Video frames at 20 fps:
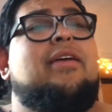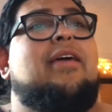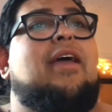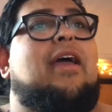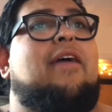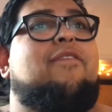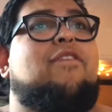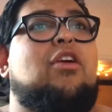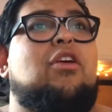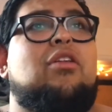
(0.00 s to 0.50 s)

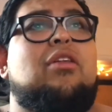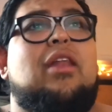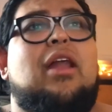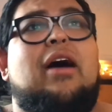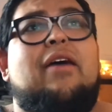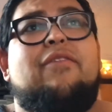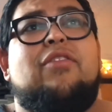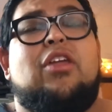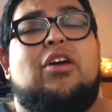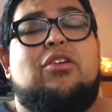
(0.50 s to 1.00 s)
If you
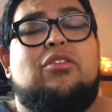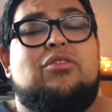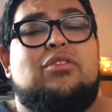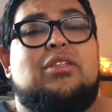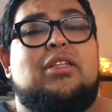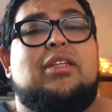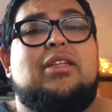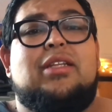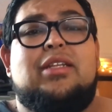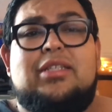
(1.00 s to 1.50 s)
love those,
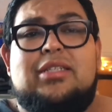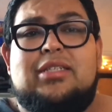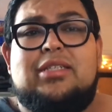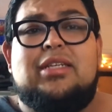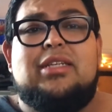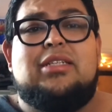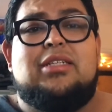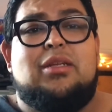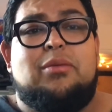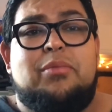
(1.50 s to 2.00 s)
then this
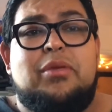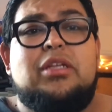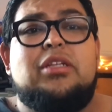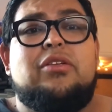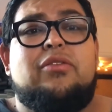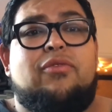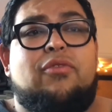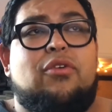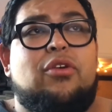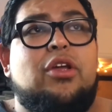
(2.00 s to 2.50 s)
system
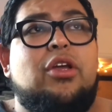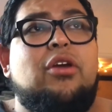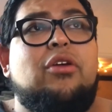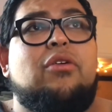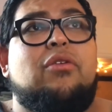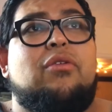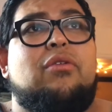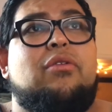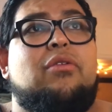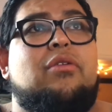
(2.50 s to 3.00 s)
is for
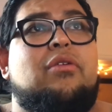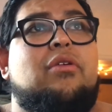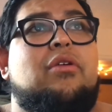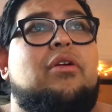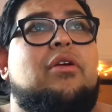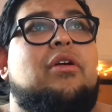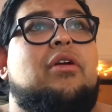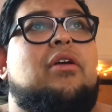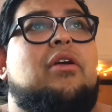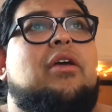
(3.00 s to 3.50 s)
you.
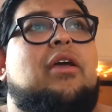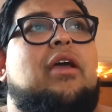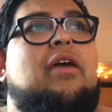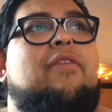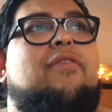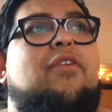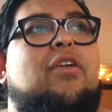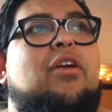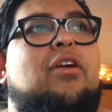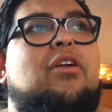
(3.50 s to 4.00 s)

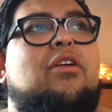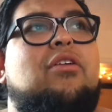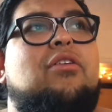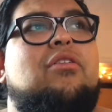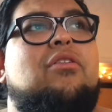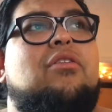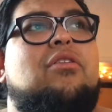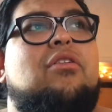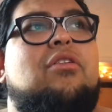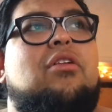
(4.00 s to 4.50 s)
If
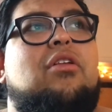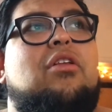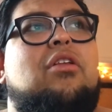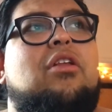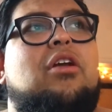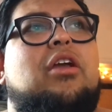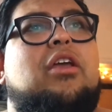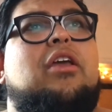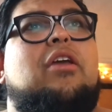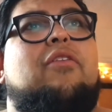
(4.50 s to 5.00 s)
you're
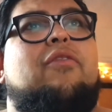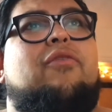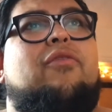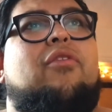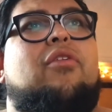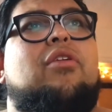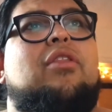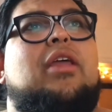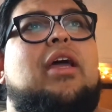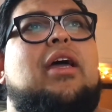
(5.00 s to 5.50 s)
looking
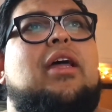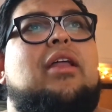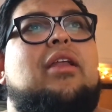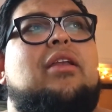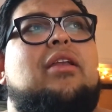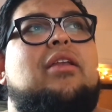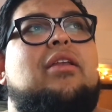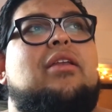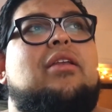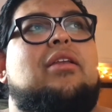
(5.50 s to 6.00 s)
for that
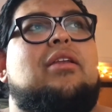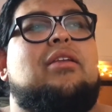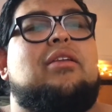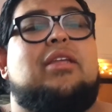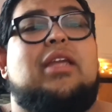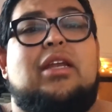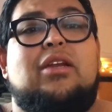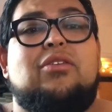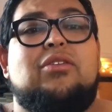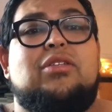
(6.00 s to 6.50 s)

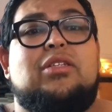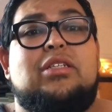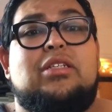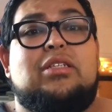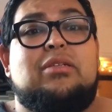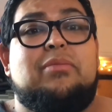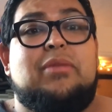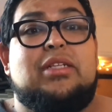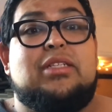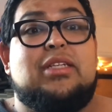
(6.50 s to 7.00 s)
Nintendo
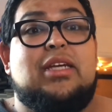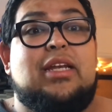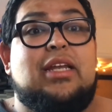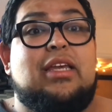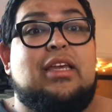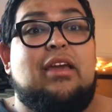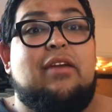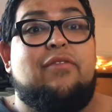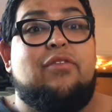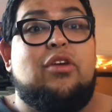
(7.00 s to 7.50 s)
system that's going to
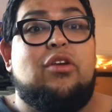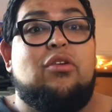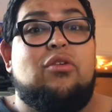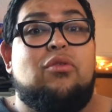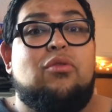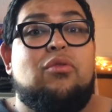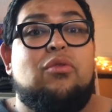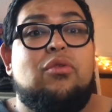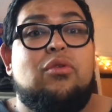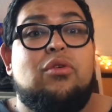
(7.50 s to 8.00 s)
give
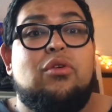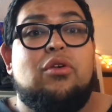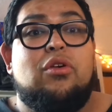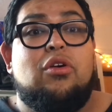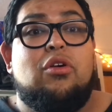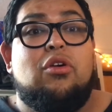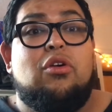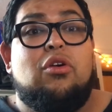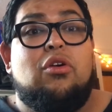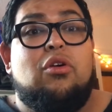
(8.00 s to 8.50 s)
you
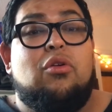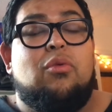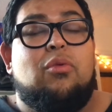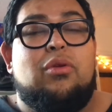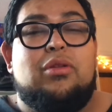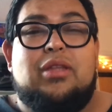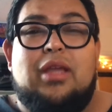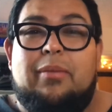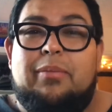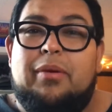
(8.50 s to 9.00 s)

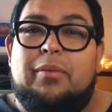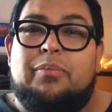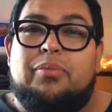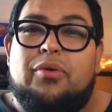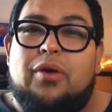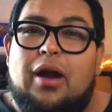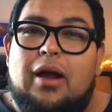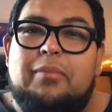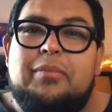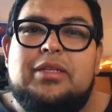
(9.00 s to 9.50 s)
what they've been
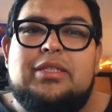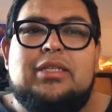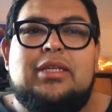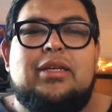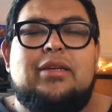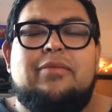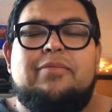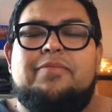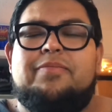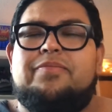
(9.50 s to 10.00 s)

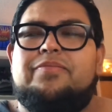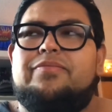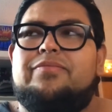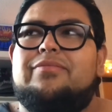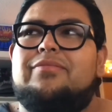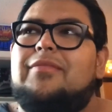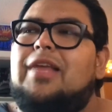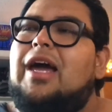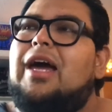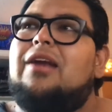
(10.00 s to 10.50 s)
promising,
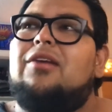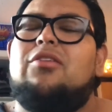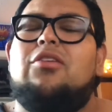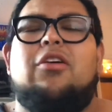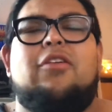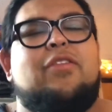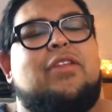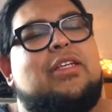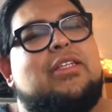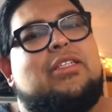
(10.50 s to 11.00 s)
I don't
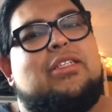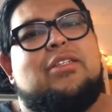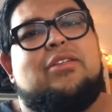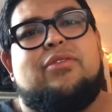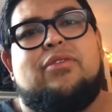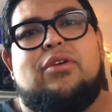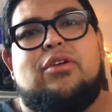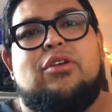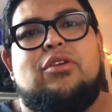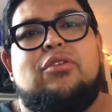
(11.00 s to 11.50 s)
know if this is
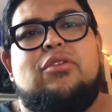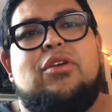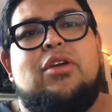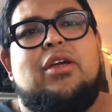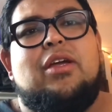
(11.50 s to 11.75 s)
for you.